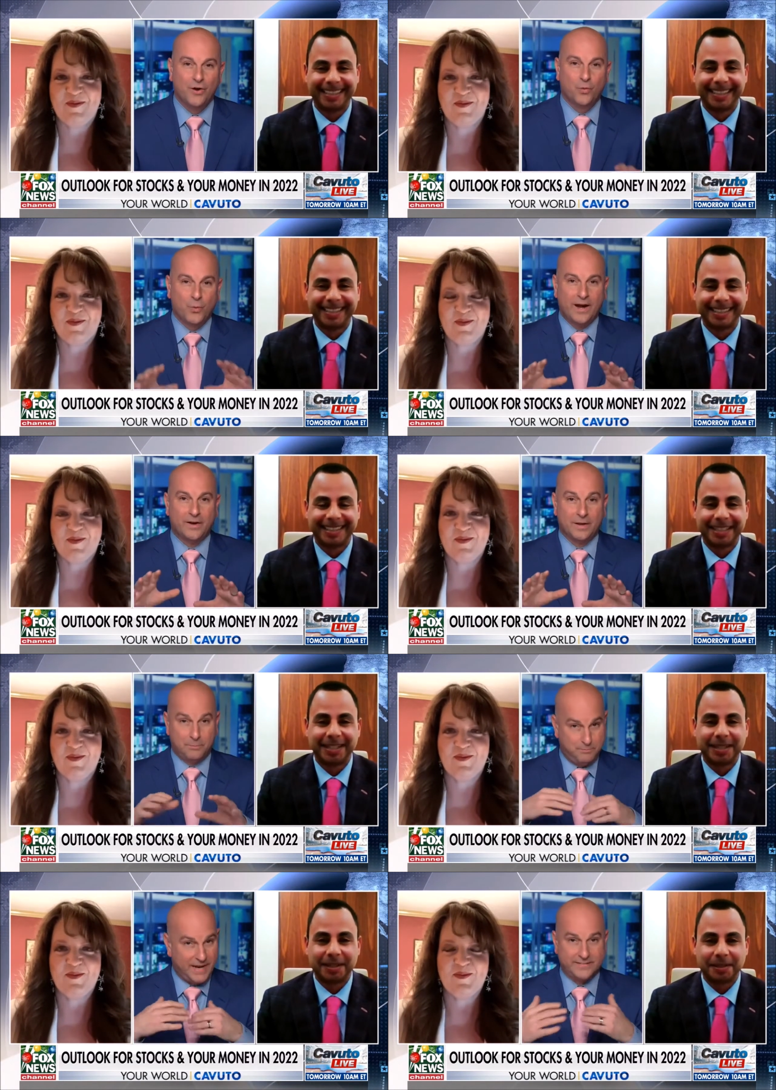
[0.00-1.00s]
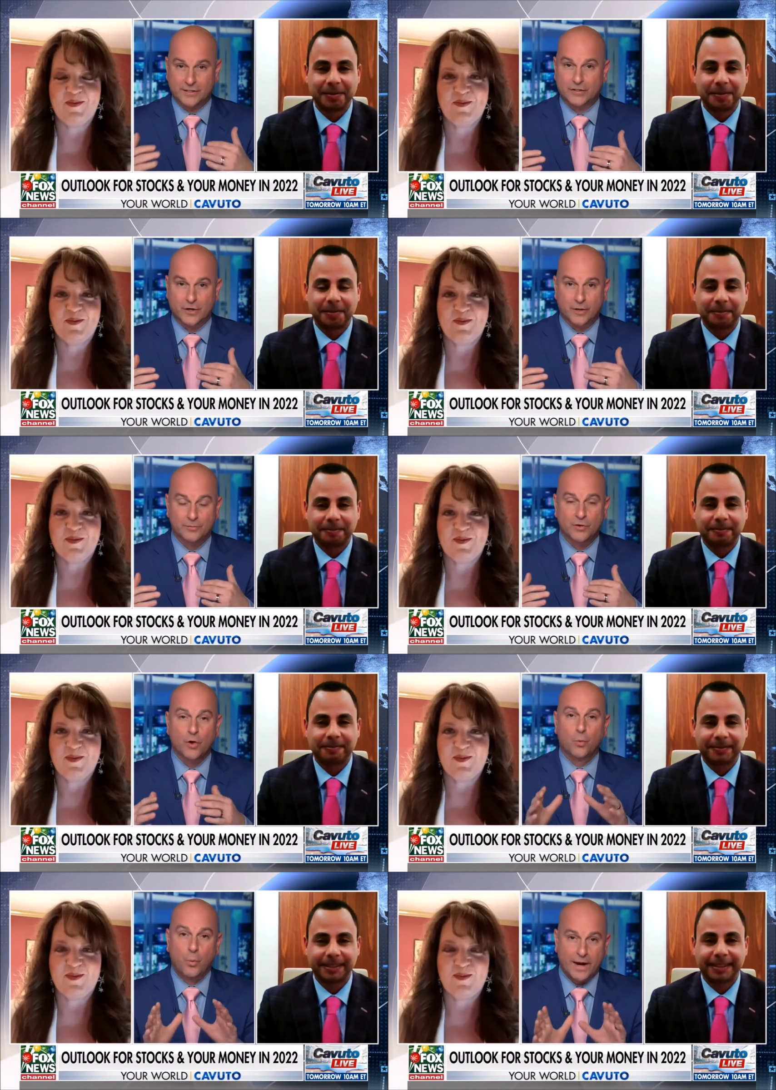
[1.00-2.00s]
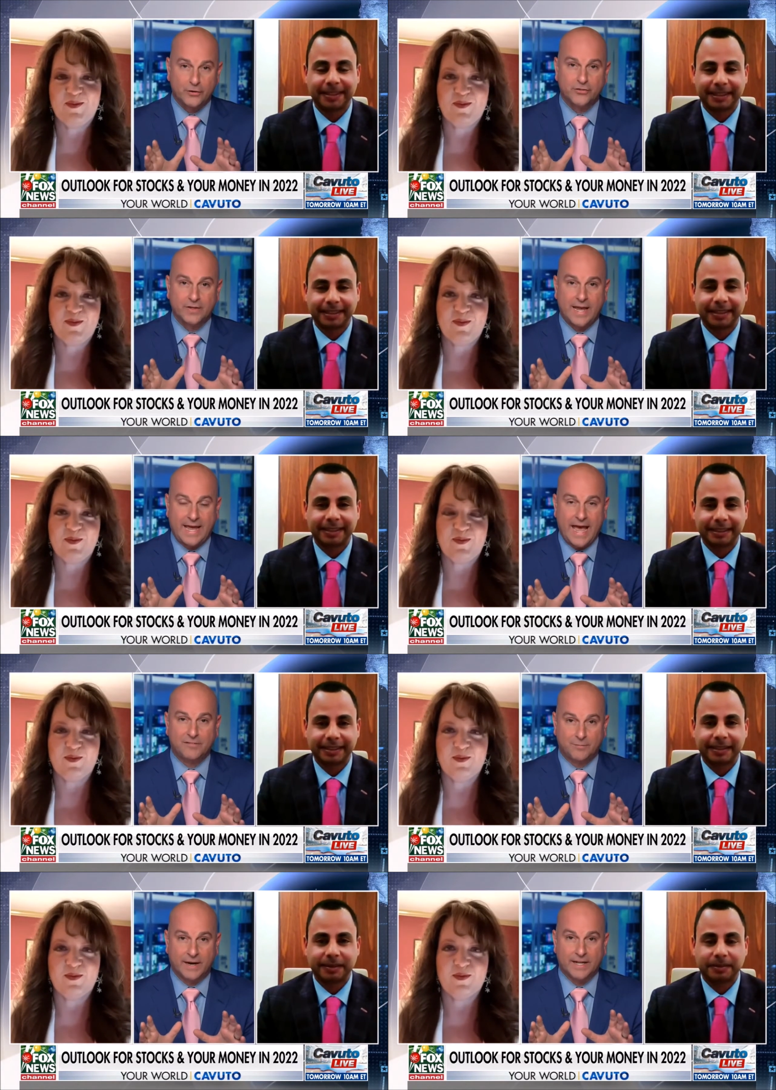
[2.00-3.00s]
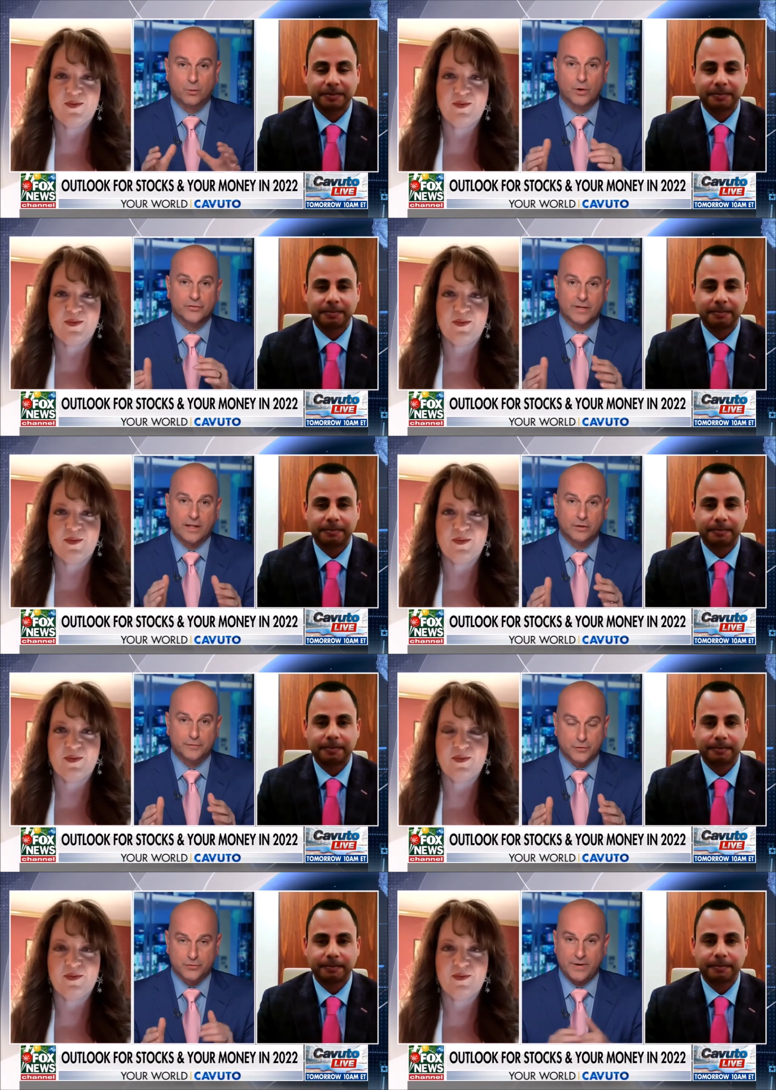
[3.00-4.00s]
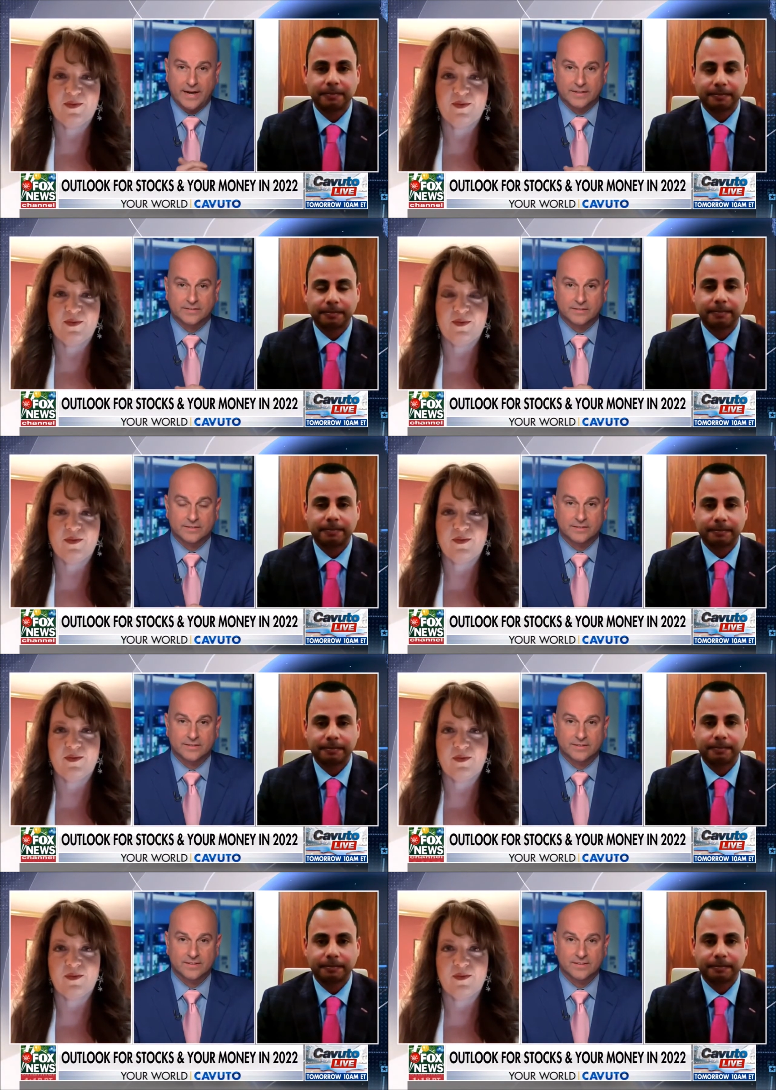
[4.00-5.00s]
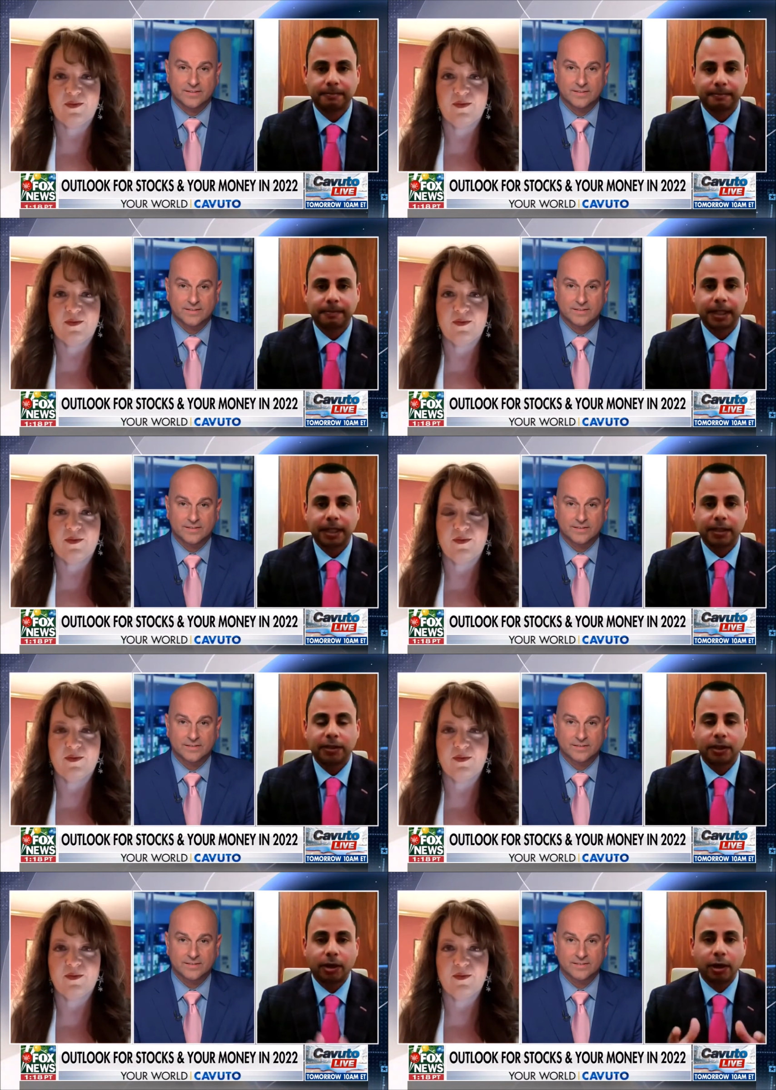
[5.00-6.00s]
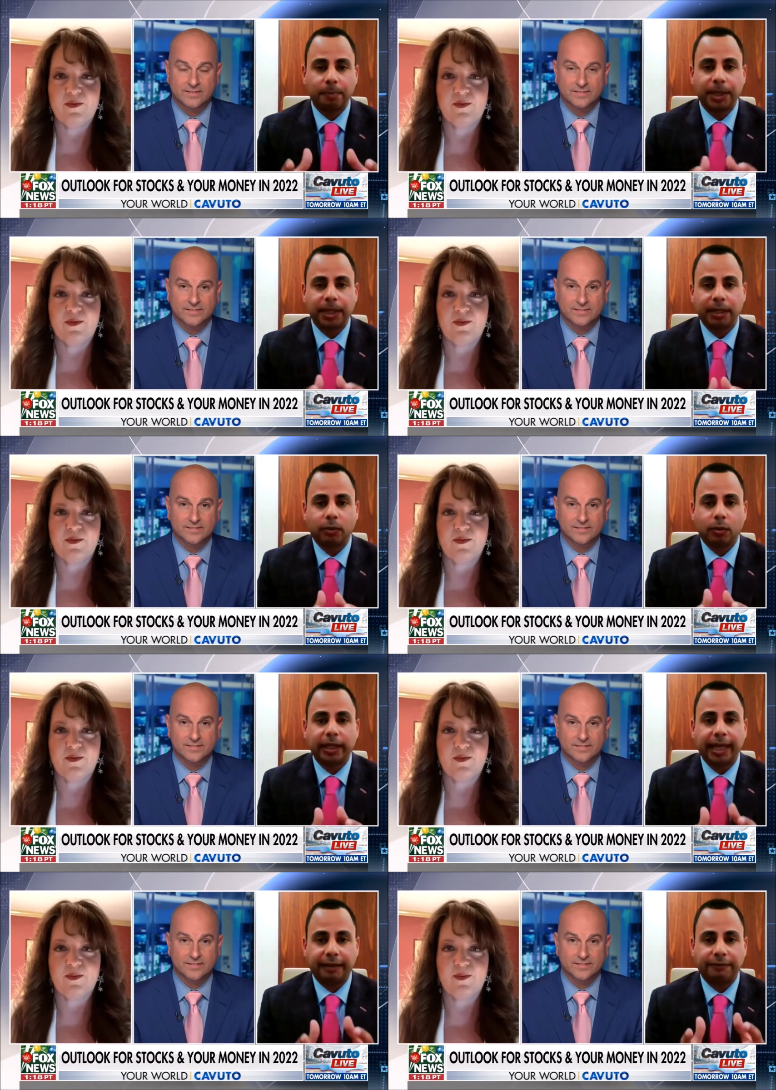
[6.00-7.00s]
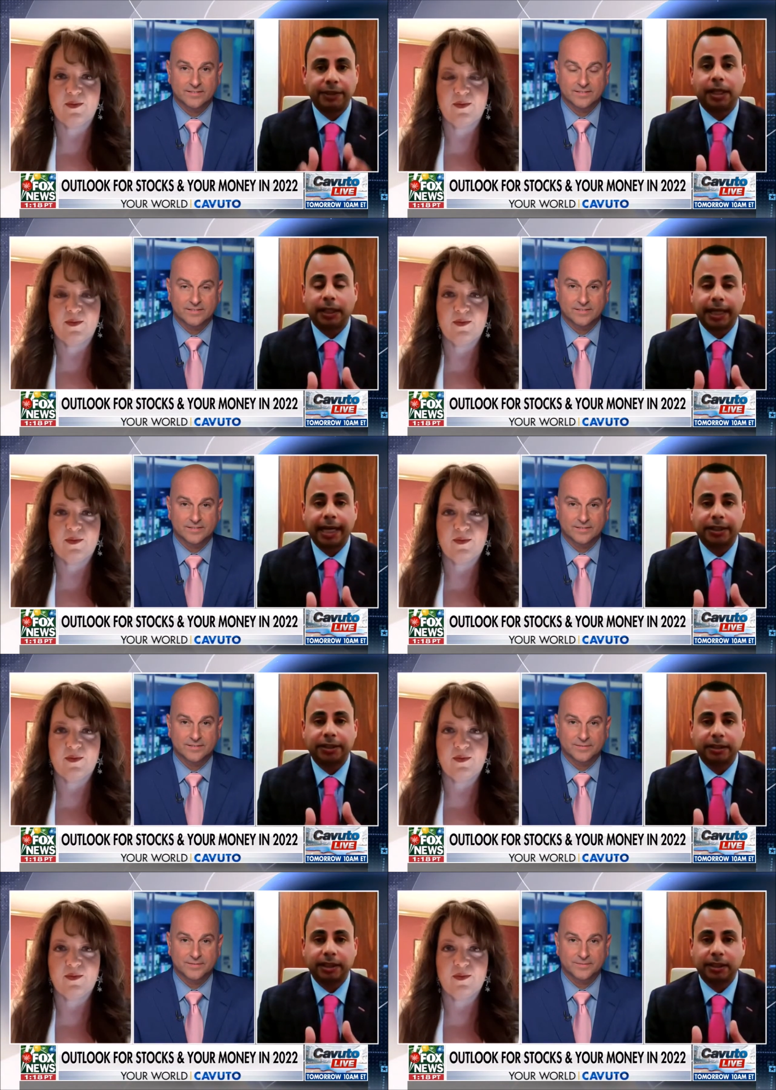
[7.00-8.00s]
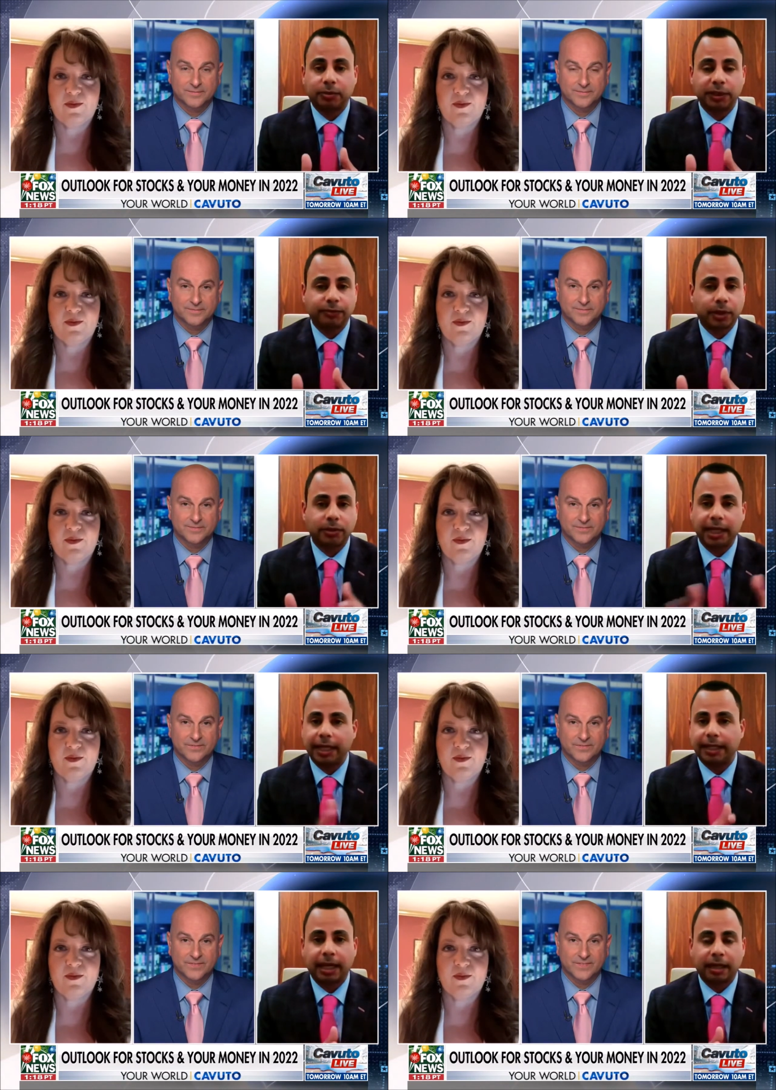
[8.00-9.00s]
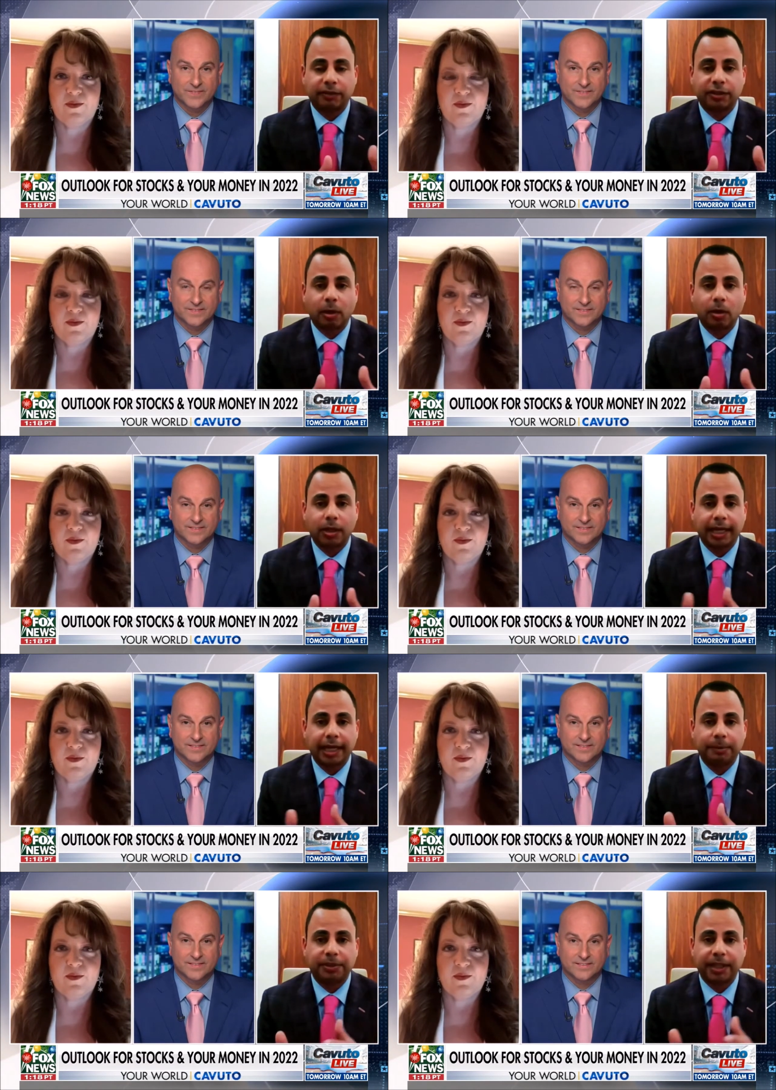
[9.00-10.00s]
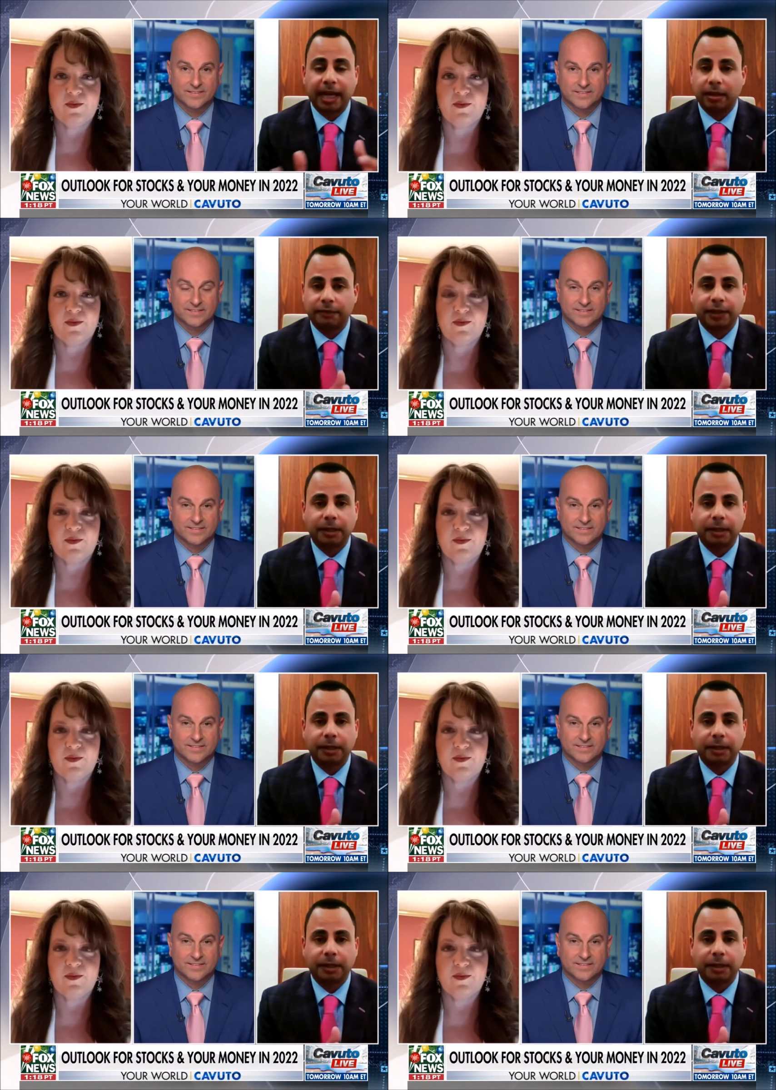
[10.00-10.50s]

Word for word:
Speaker 1: where, in basic terms, where should I have money? Where should I look for trades?
Speaker 2: So, in our opinion, what we have done actually is we've rotated out of small caps, out of